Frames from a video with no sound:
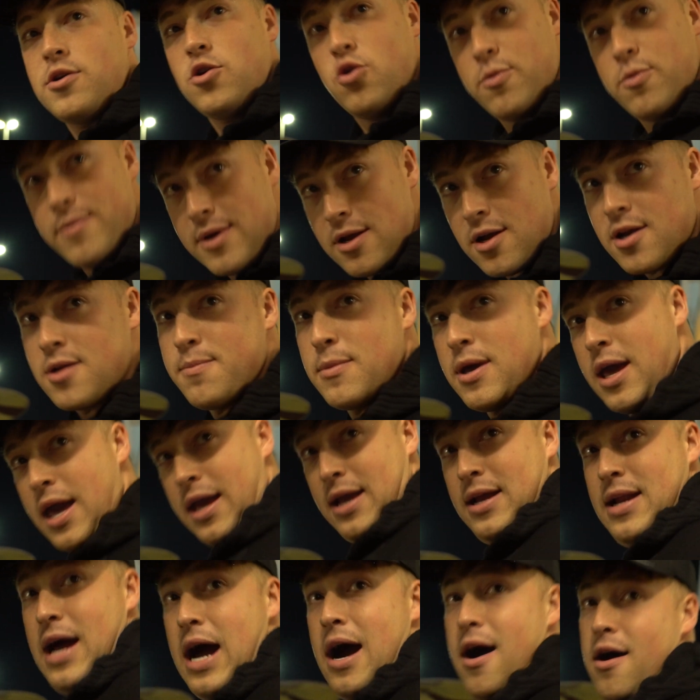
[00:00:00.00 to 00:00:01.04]
you and me are gonna be
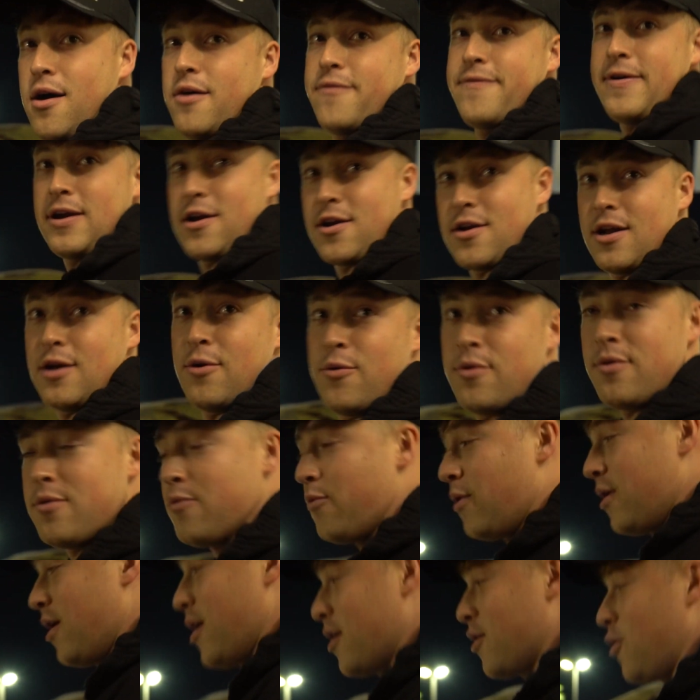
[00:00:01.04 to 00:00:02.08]
hanging out, figuring out
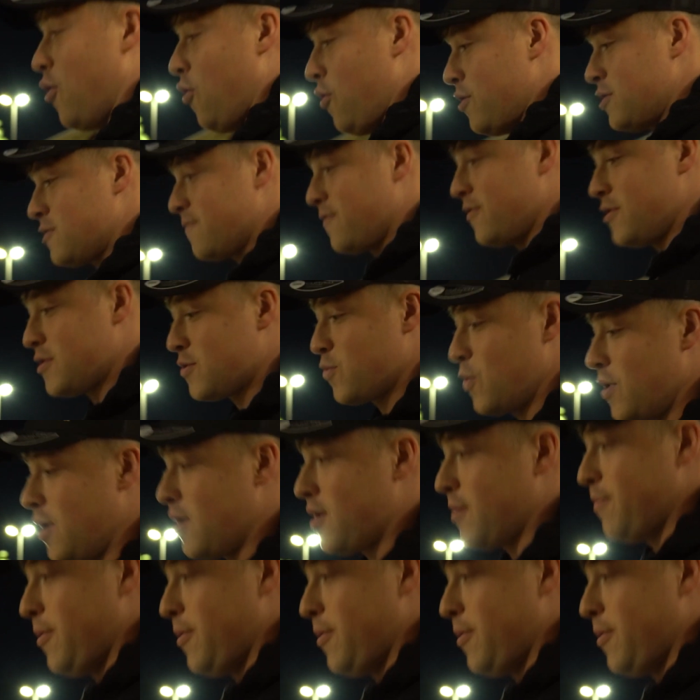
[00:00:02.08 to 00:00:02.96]
what our goal is for this week.